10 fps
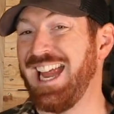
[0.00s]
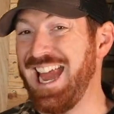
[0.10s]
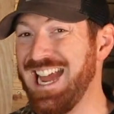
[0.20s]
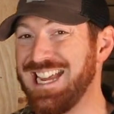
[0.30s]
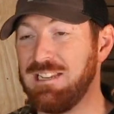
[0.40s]

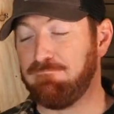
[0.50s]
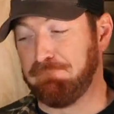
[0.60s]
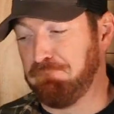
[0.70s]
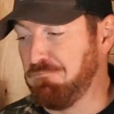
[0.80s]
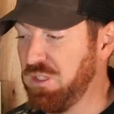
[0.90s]
And
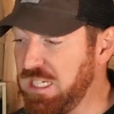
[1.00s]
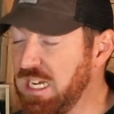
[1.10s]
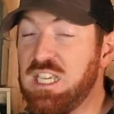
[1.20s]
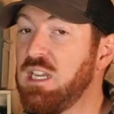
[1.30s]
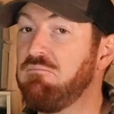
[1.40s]

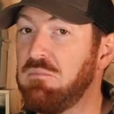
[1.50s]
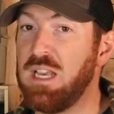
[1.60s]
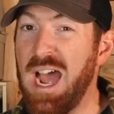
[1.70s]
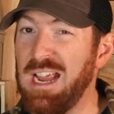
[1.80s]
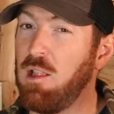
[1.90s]
decent
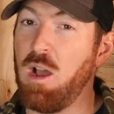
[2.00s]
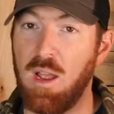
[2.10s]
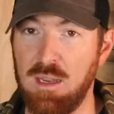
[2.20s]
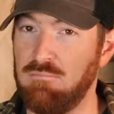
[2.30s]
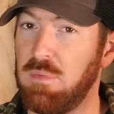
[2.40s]

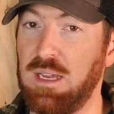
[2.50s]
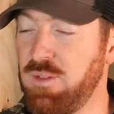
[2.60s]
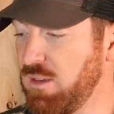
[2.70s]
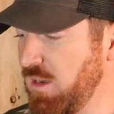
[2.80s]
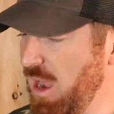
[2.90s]
nylon and
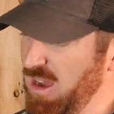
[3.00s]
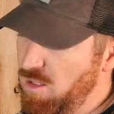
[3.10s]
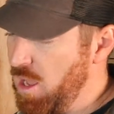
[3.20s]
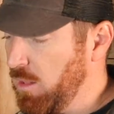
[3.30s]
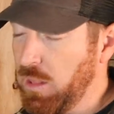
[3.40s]
even
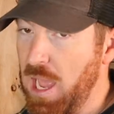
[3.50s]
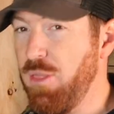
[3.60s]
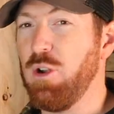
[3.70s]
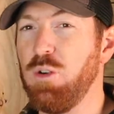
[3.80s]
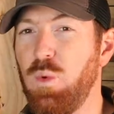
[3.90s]
nylon
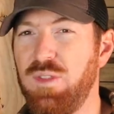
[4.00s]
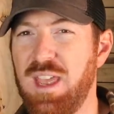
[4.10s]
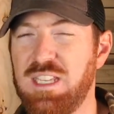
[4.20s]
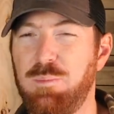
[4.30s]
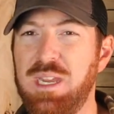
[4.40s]
leather with
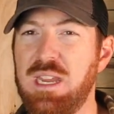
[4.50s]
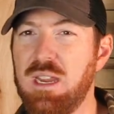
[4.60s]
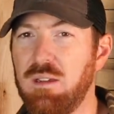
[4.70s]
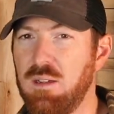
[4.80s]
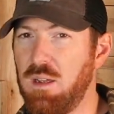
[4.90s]

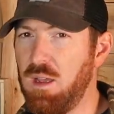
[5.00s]
SP8,